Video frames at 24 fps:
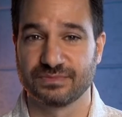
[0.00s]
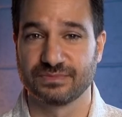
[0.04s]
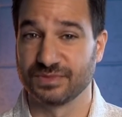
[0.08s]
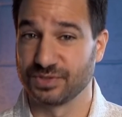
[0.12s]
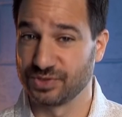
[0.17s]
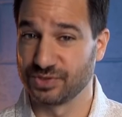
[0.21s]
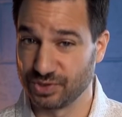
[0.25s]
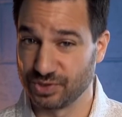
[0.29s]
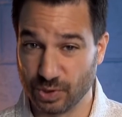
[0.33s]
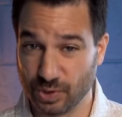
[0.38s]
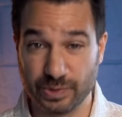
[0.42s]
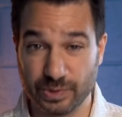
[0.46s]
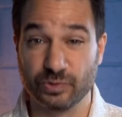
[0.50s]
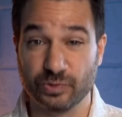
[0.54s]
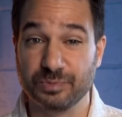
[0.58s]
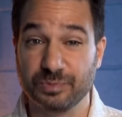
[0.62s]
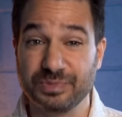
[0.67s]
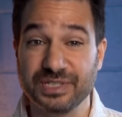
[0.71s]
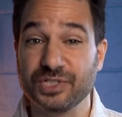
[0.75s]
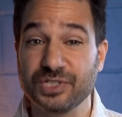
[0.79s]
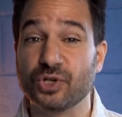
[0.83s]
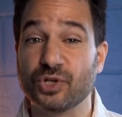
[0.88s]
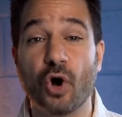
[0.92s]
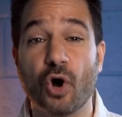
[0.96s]
So it will
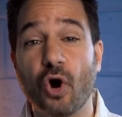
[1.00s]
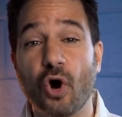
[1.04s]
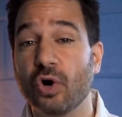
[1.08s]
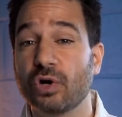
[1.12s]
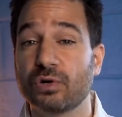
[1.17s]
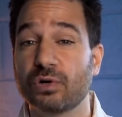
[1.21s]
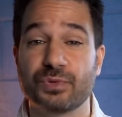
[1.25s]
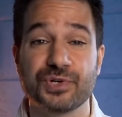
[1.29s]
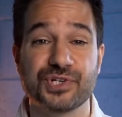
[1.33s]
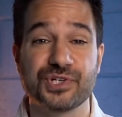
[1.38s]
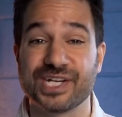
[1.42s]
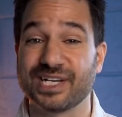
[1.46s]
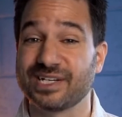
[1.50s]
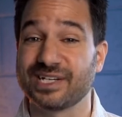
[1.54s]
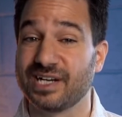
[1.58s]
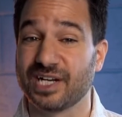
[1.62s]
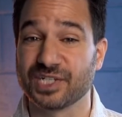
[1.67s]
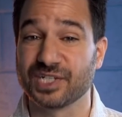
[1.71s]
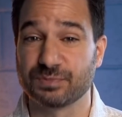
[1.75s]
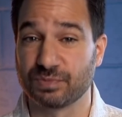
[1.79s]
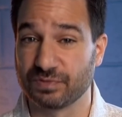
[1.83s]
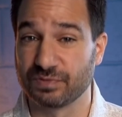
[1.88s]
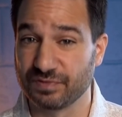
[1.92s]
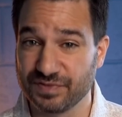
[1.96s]
be to all who reject God's
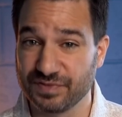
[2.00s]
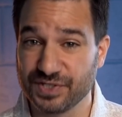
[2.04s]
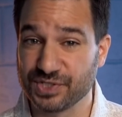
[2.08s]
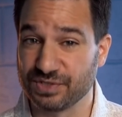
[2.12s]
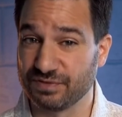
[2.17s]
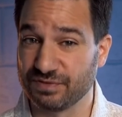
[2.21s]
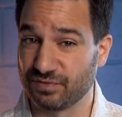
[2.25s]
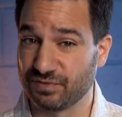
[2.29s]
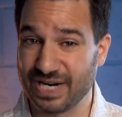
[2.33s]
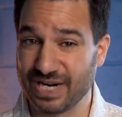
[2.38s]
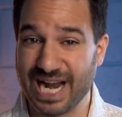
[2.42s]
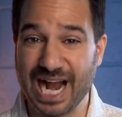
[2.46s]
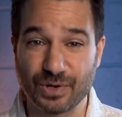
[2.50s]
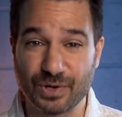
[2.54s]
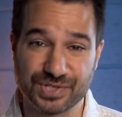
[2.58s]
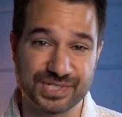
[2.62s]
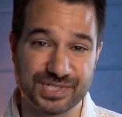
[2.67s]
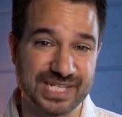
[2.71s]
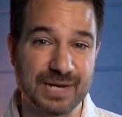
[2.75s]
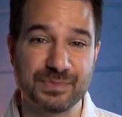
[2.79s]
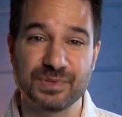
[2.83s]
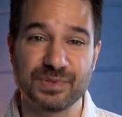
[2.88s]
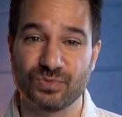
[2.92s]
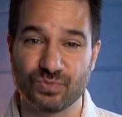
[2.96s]
provision for our
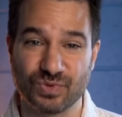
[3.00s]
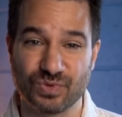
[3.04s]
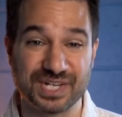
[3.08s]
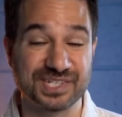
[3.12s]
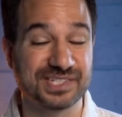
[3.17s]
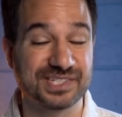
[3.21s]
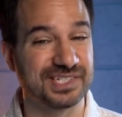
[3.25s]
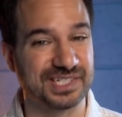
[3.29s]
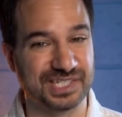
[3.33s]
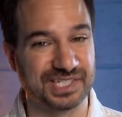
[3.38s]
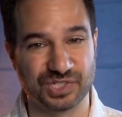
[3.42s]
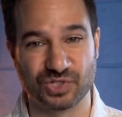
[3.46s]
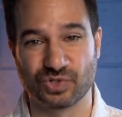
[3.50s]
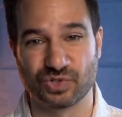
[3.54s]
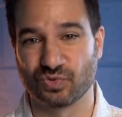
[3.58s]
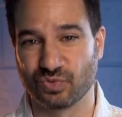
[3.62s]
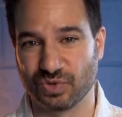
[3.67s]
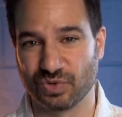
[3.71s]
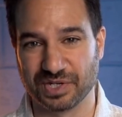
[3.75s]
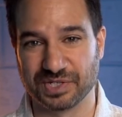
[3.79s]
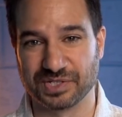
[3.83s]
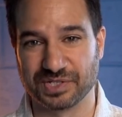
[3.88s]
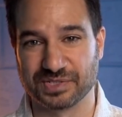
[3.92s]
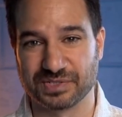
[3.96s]
Sabbath rest in
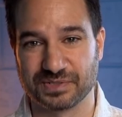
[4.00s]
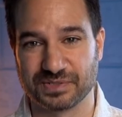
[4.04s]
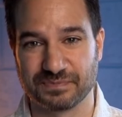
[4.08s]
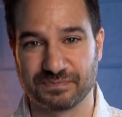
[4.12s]
Christ.